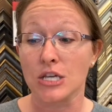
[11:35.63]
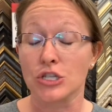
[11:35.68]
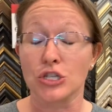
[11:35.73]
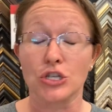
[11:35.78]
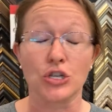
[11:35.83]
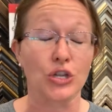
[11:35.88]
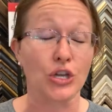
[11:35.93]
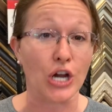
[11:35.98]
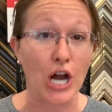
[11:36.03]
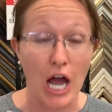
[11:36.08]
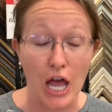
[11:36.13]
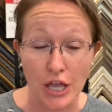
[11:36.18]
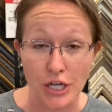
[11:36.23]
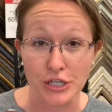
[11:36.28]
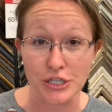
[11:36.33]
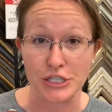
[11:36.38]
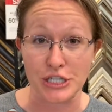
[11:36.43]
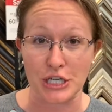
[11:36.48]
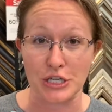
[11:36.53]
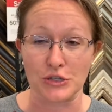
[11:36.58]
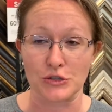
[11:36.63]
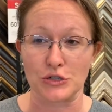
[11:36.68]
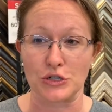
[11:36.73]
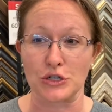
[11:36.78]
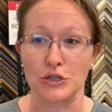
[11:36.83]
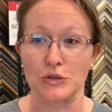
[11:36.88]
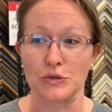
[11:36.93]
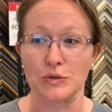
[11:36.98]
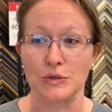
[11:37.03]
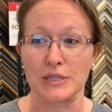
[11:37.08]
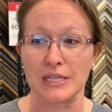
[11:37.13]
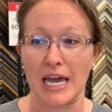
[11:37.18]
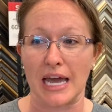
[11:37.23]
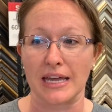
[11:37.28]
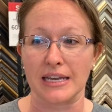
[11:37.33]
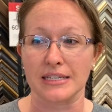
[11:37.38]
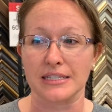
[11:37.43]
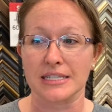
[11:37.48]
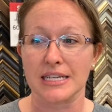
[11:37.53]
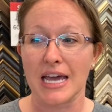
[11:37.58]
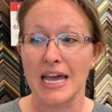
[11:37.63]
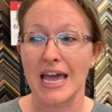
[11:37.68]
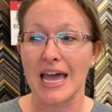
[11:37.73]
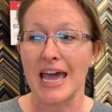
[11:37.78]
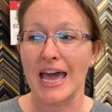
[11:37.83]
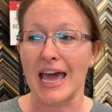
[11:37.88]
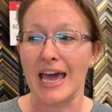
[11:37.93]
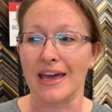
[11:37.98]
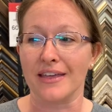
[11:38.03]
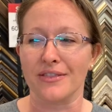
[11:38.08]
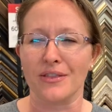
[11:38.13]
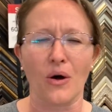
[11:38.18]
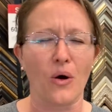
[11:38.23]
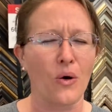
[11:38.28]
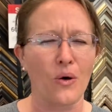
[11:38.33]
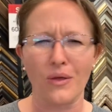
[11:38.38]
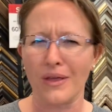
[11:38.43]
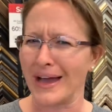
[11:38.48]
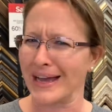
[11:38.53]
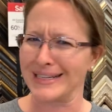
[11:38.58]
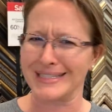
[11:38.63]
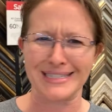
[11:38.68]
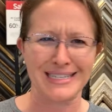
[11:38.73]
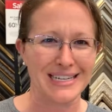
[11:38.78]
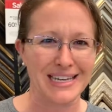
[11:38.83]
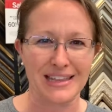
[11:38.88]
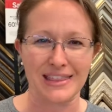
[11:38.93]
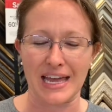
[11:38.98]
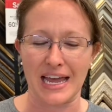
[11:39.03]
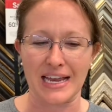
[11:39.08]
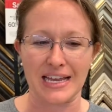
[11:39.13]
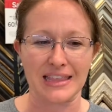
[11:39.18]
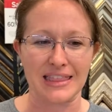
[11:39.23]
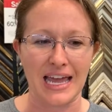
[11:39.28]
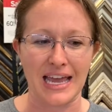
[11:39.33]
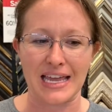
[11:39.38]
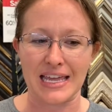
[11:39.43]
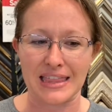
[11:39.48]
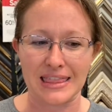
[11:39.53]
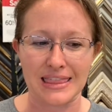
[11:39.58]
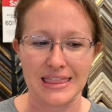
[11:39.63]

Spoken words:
to the colors that you choose, and the whole idea that